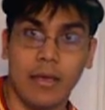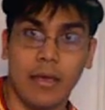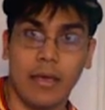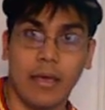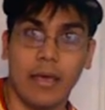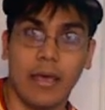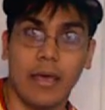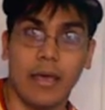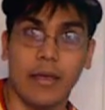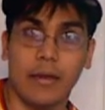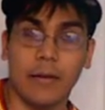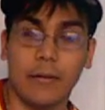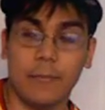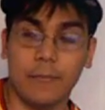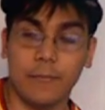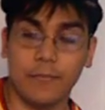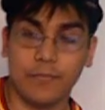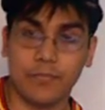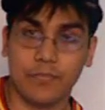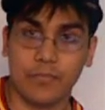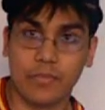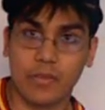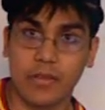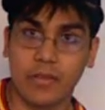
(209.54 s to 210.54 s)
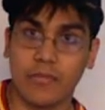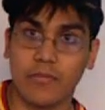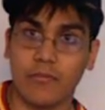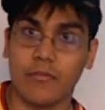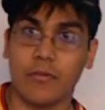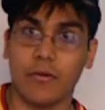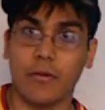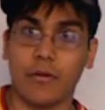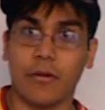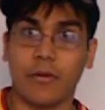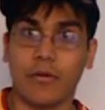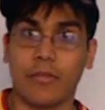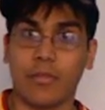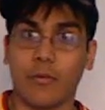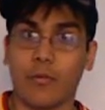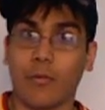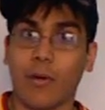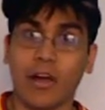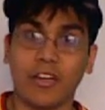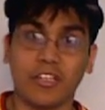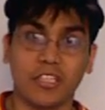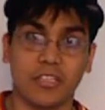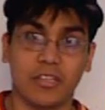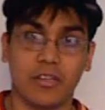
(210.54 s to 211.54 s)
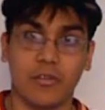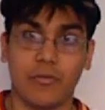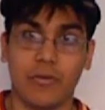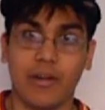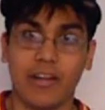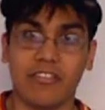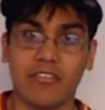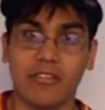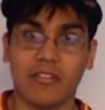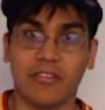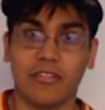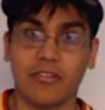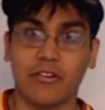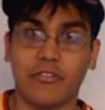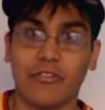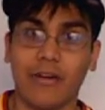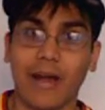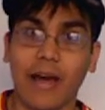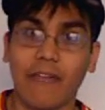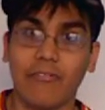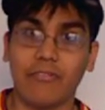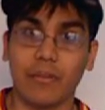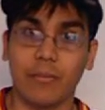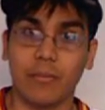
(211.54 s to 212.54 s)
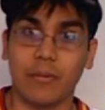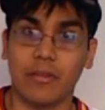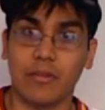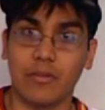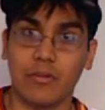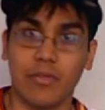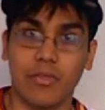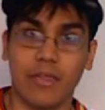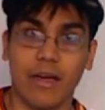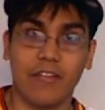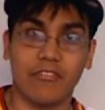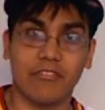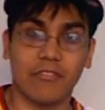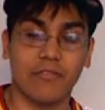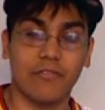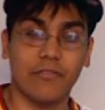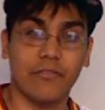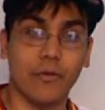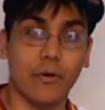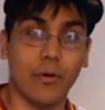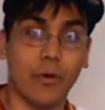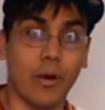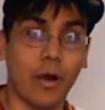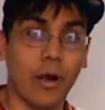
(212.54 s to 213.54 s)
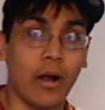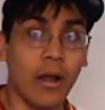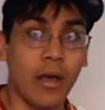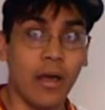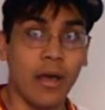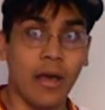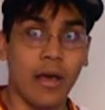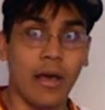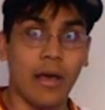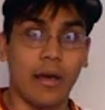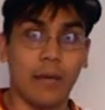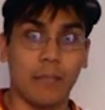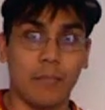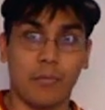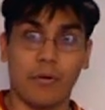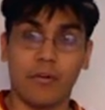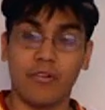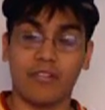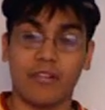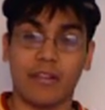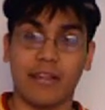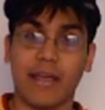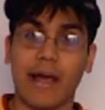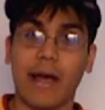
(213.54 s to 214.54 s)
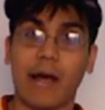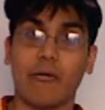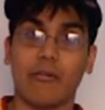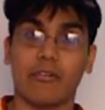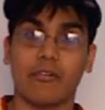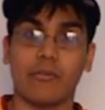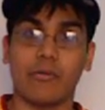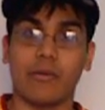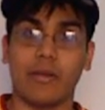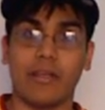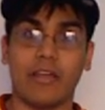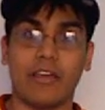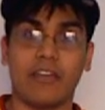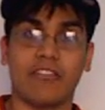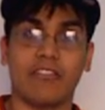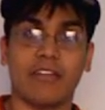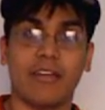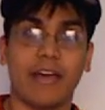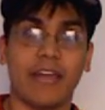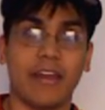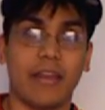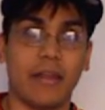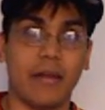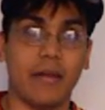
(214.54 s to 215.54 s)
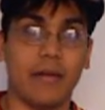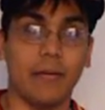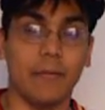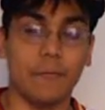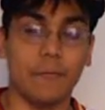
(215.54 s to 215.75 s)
And for the Washington Redskins to draft him in 2004, personally, I was really excited.